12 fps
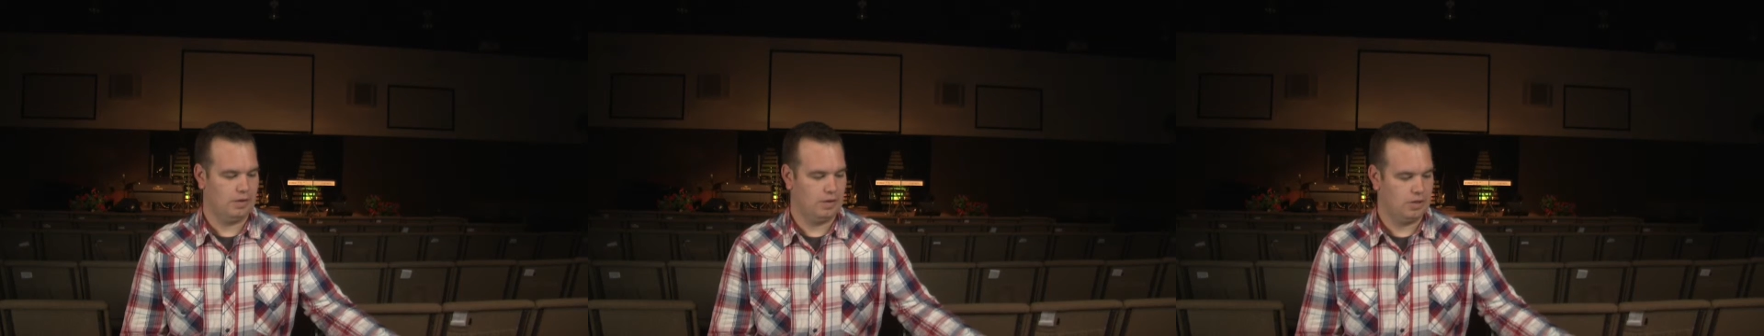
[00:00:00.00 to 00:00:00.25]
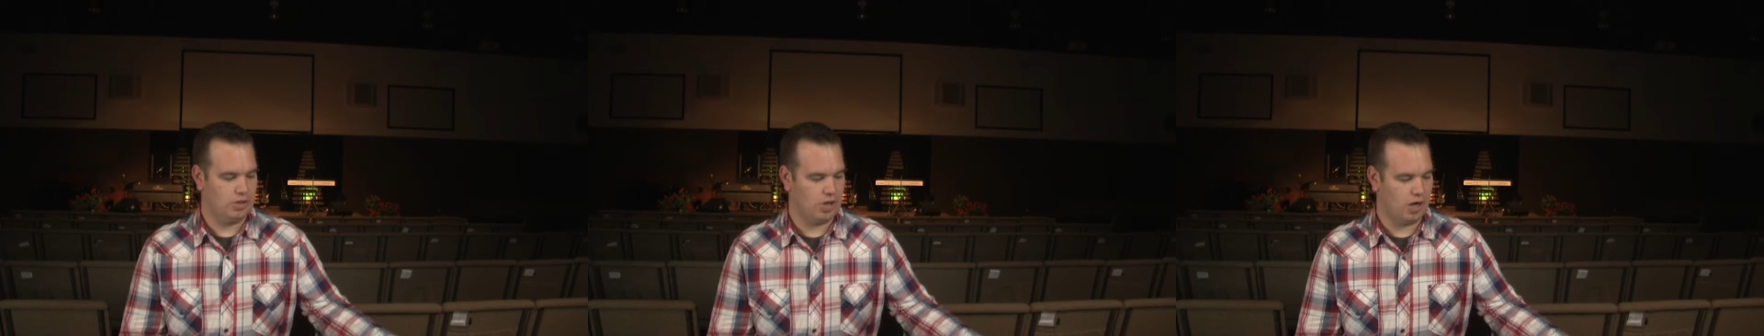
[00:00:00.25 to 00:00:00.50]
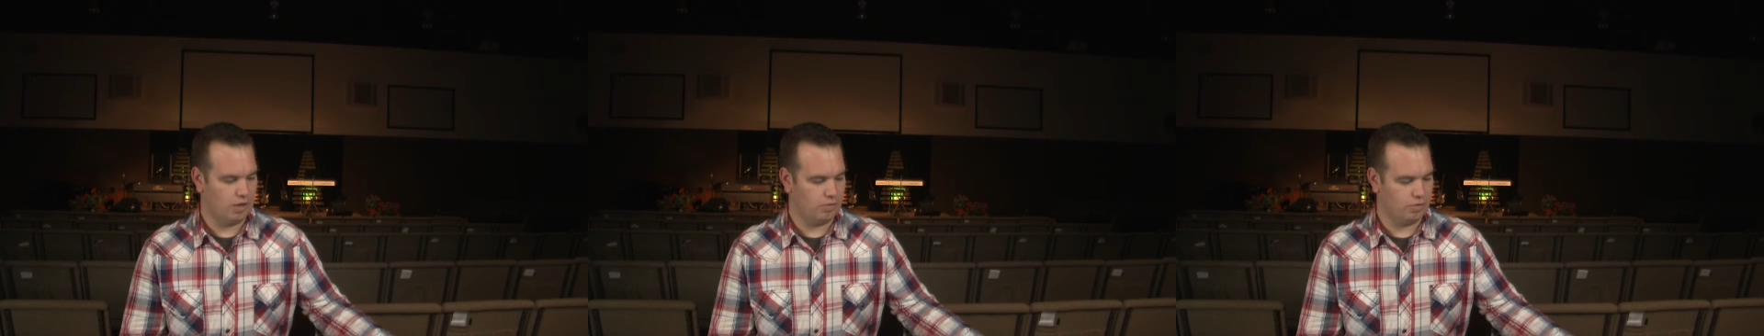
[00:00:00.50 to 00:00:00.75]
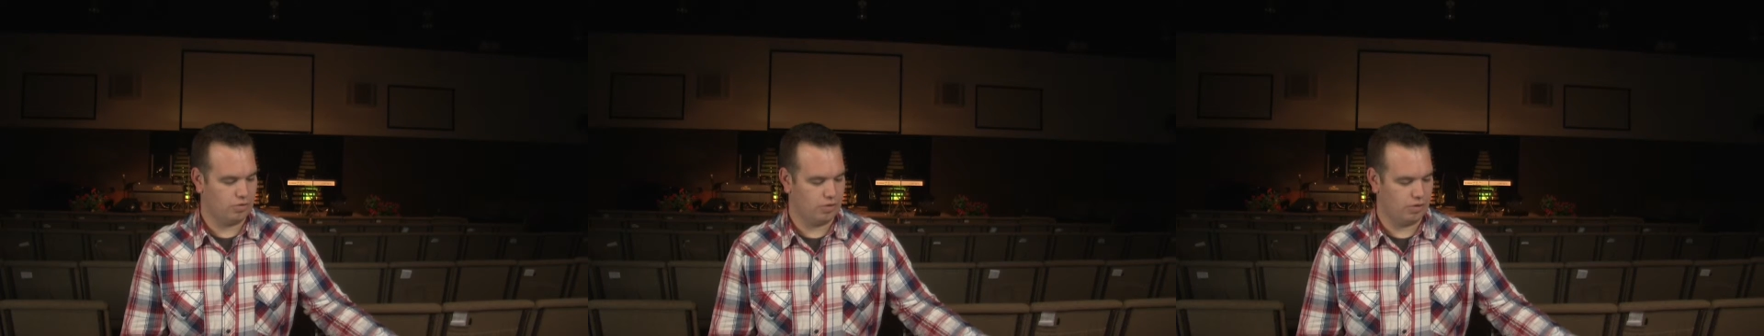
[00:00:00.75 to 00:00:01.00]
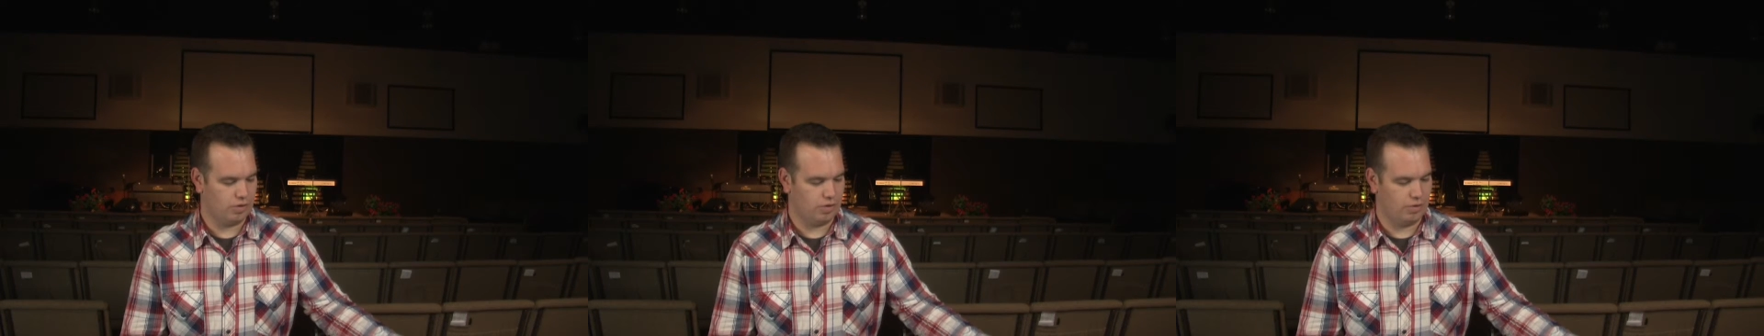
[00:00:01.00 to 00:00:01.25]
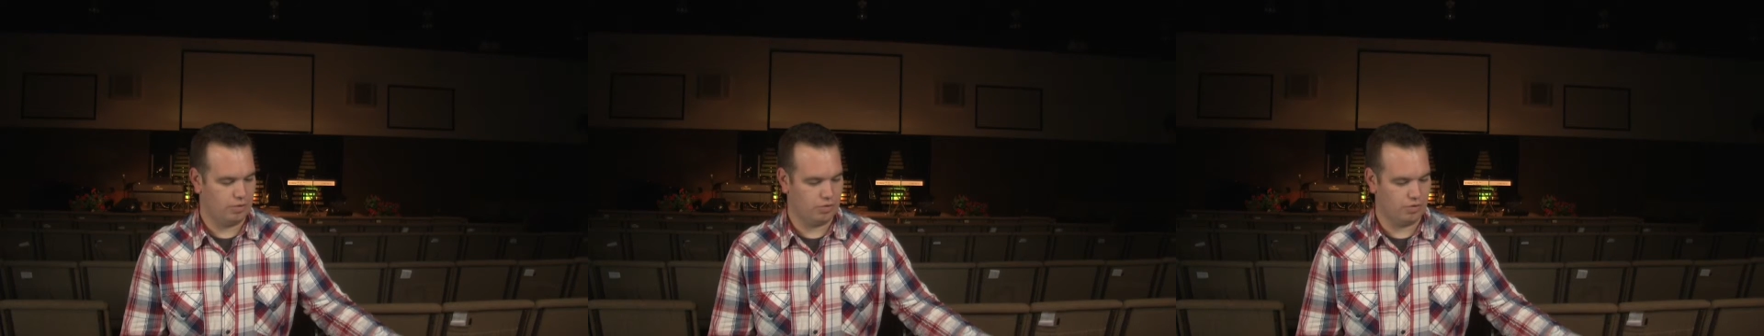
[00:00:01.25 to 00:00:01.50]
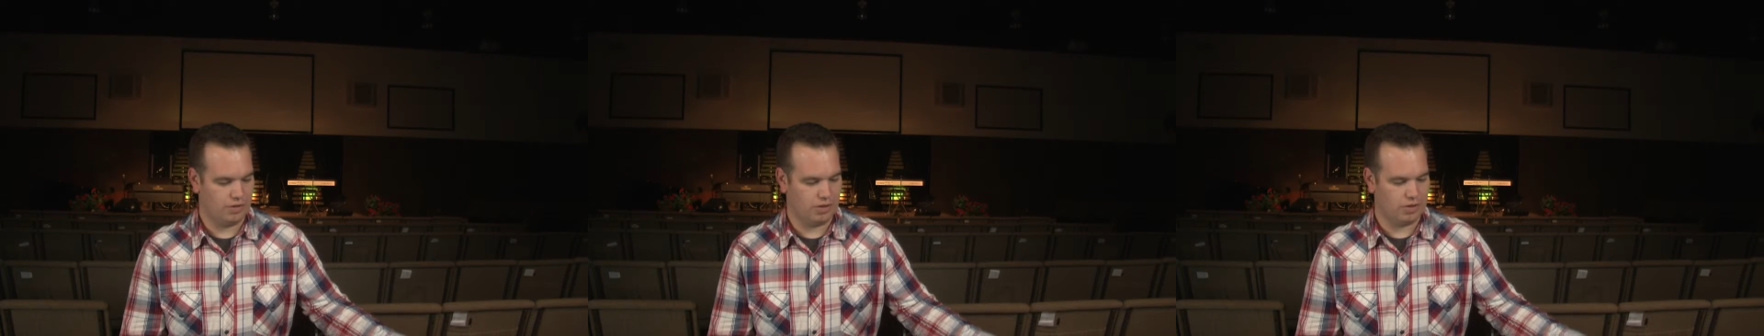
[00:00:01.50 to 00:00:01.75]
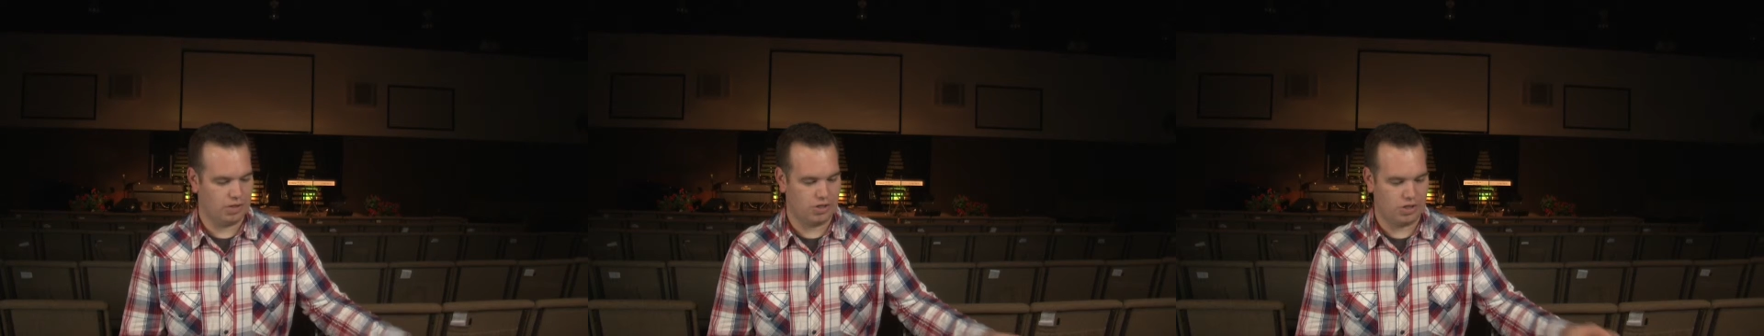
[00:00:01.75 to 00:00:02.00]
It was
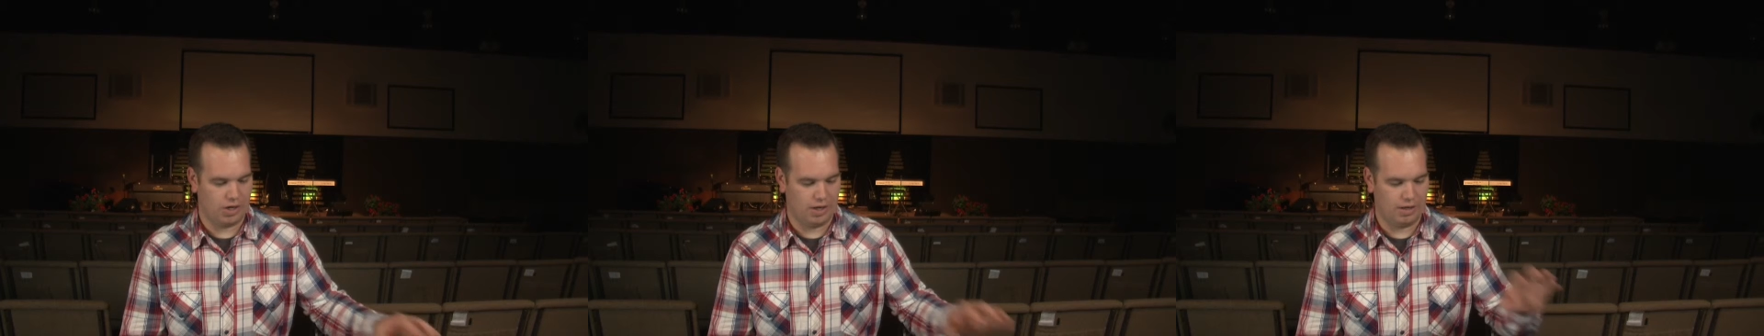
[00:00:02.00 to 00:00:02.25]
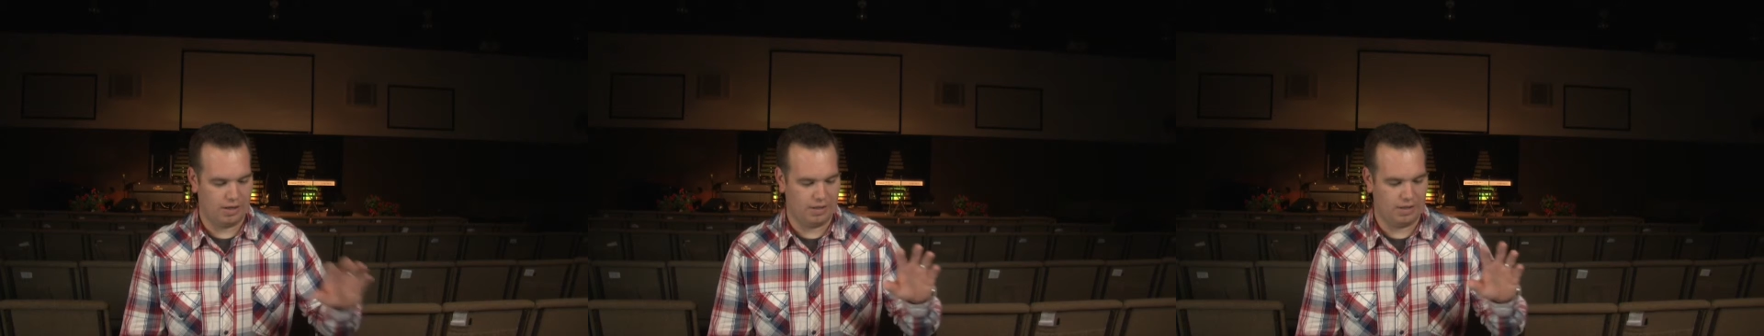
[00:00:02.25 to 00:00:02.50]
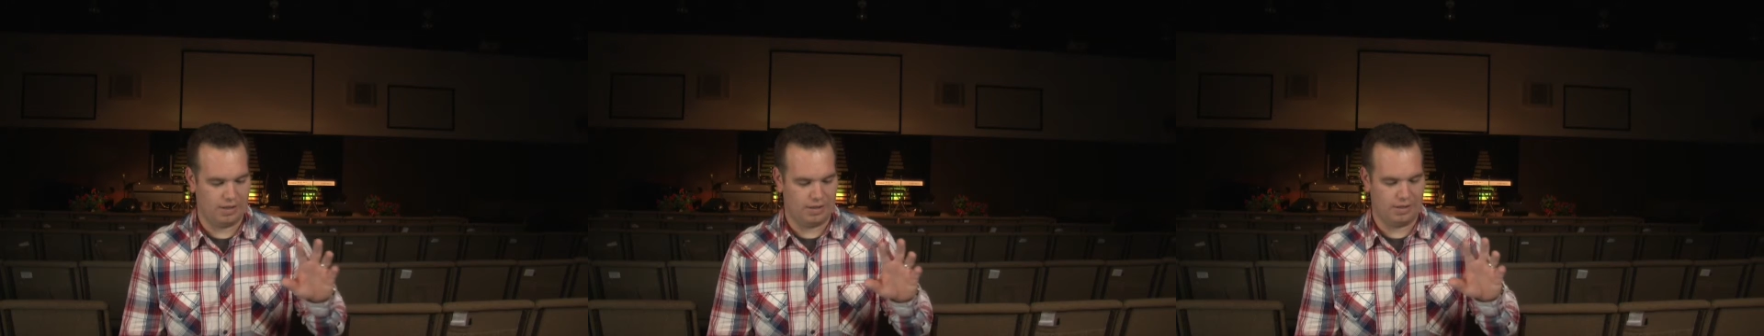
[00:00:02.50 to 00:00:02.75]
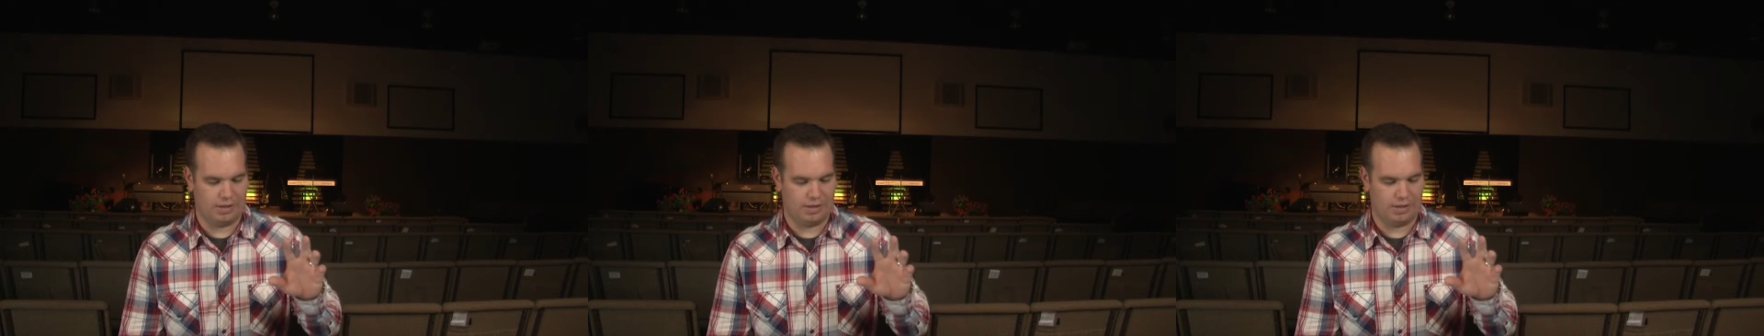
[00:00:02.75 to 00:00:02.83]
revealed to John that